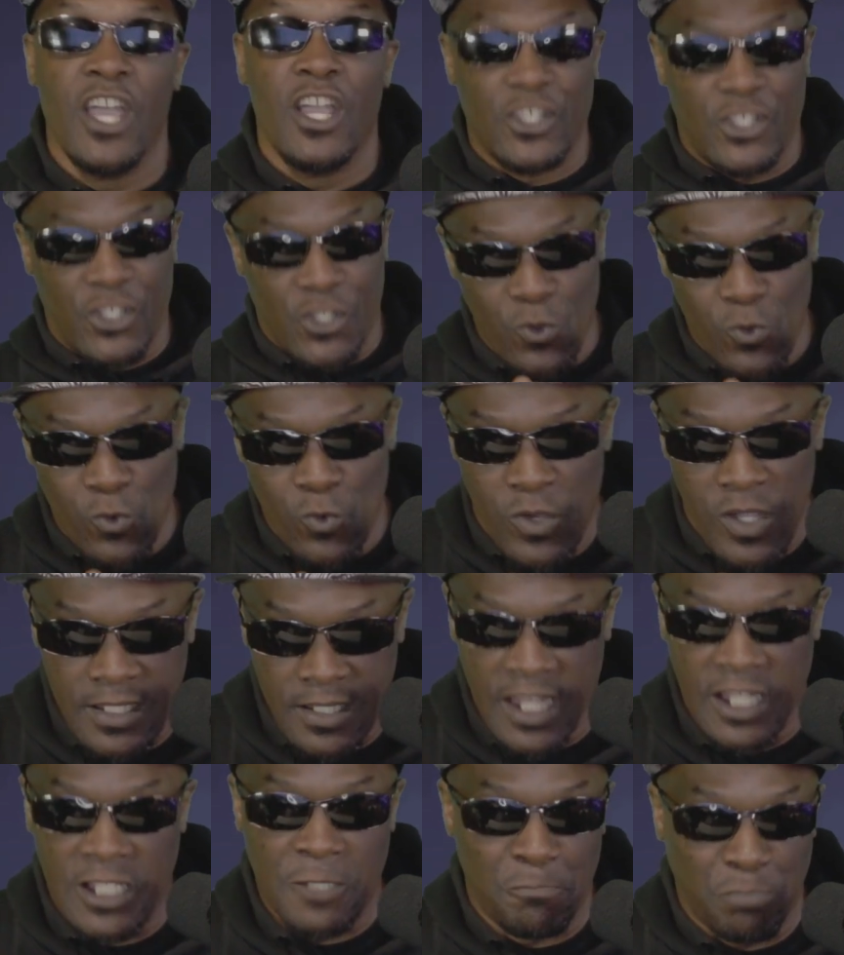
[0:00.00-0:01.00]
to
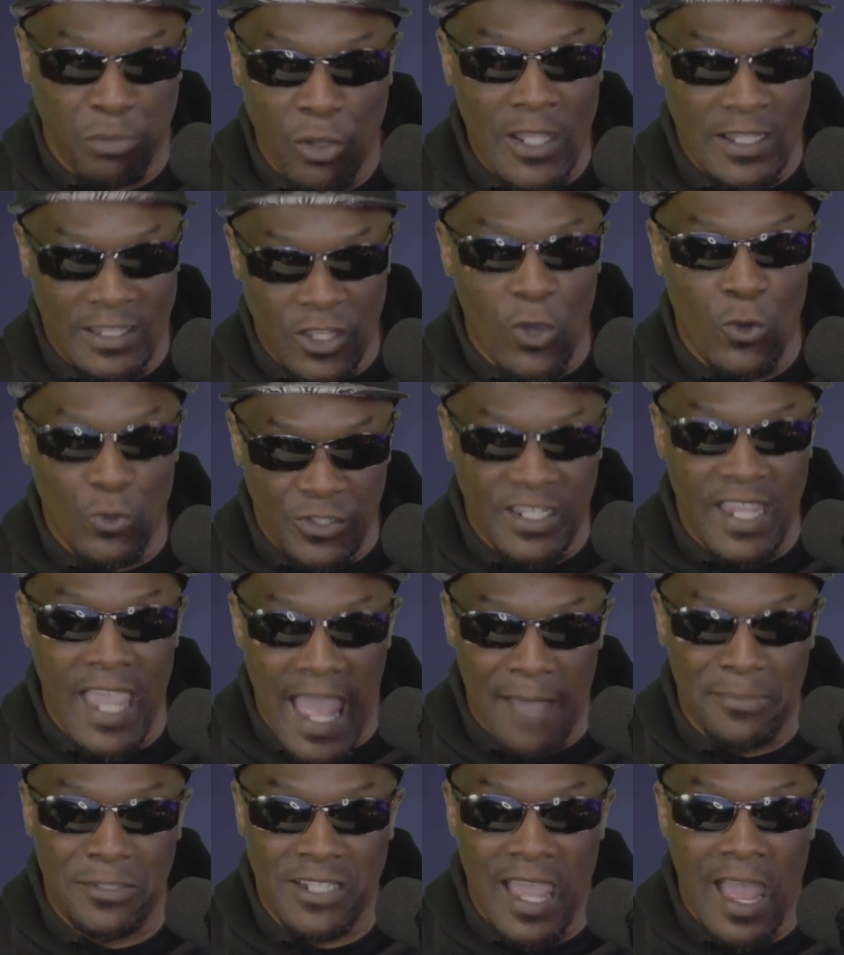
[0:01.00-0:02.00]
exploit those
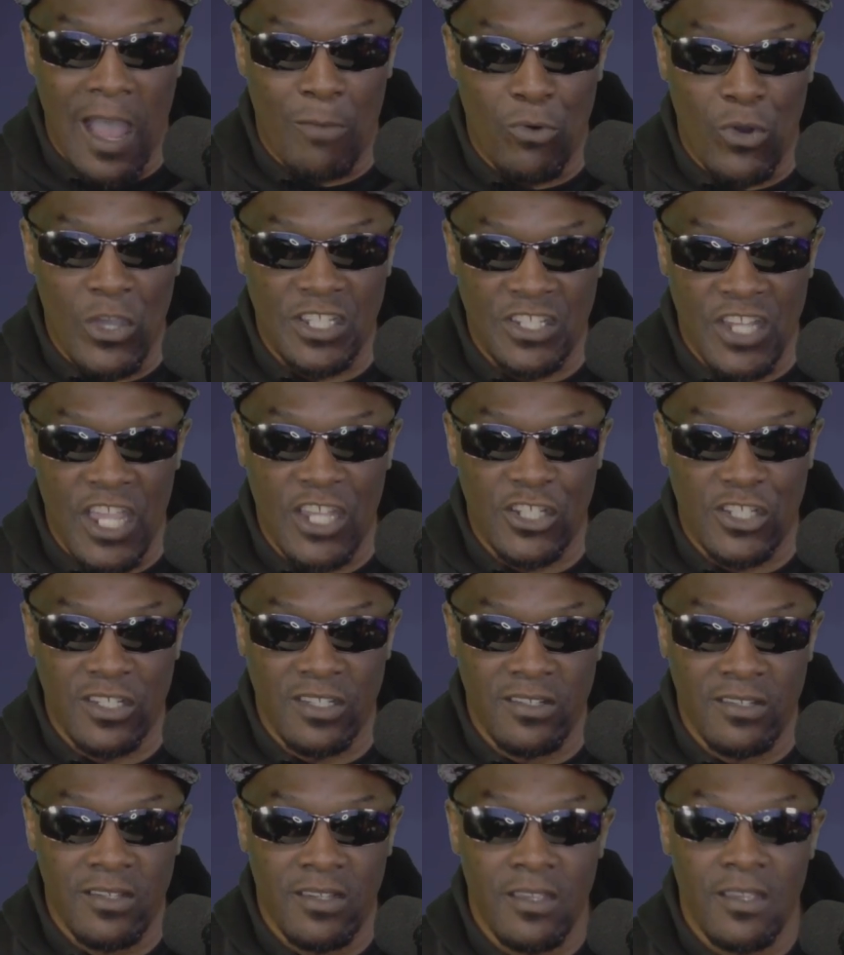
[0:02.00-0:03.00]
gaps, Cowboys
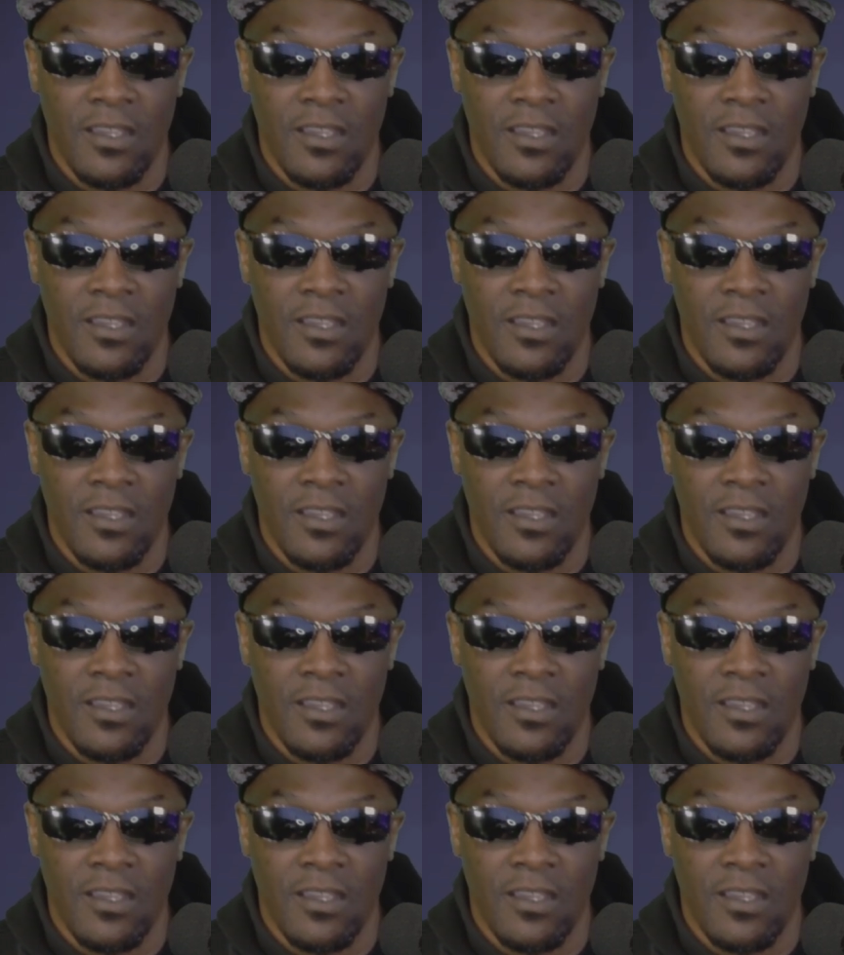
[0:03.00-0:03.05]
Nation.